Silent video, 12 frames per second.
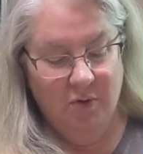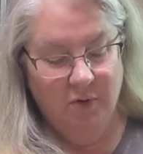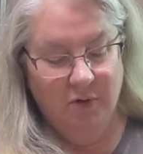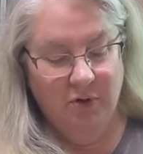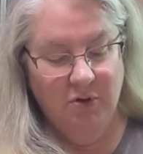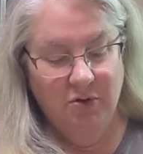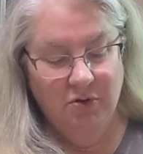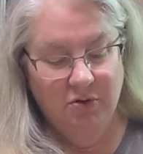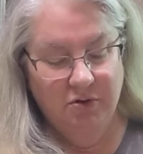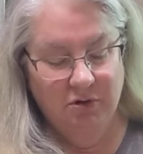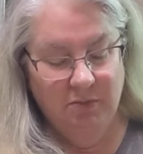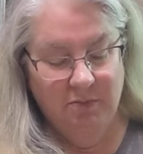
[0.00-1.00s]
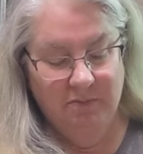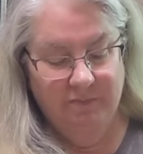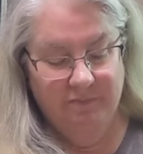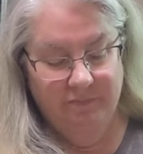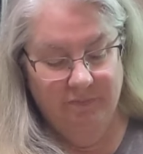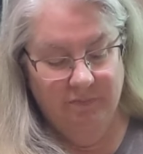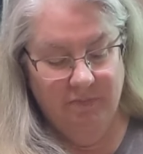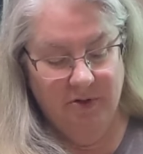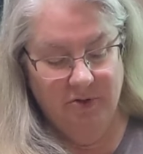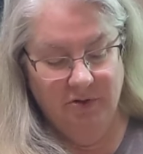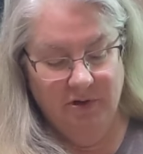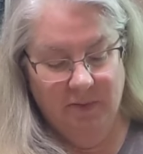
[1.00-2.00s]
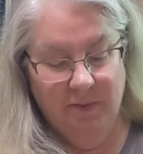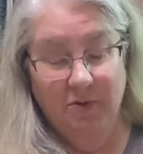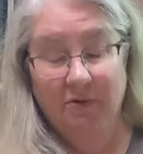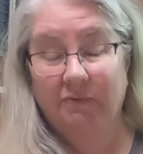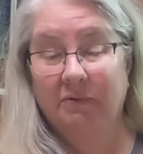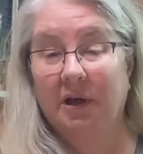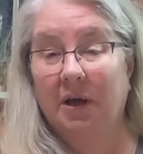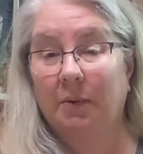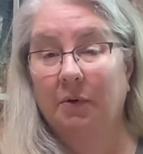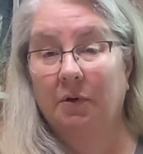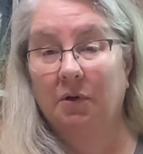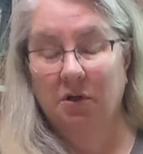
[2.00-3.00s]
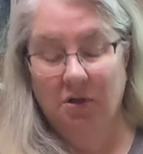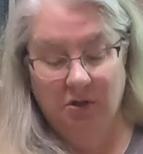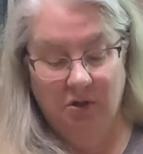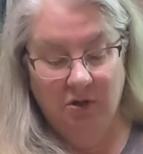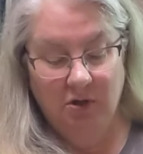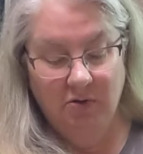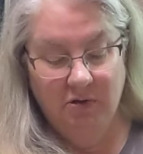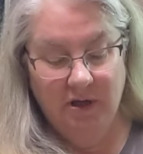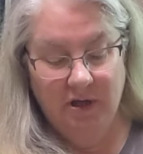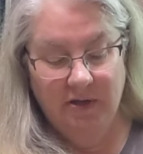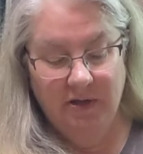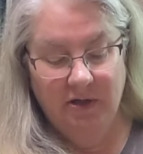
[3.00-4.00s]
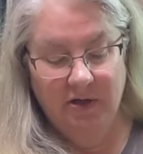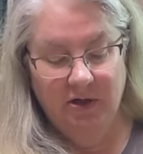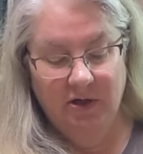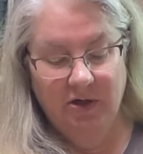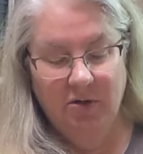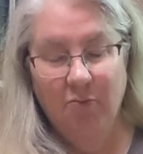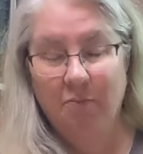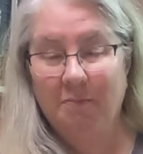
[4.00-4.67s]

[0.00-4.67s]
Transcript: When you use your scoop of measuring cup in your flour, you go down there and you don't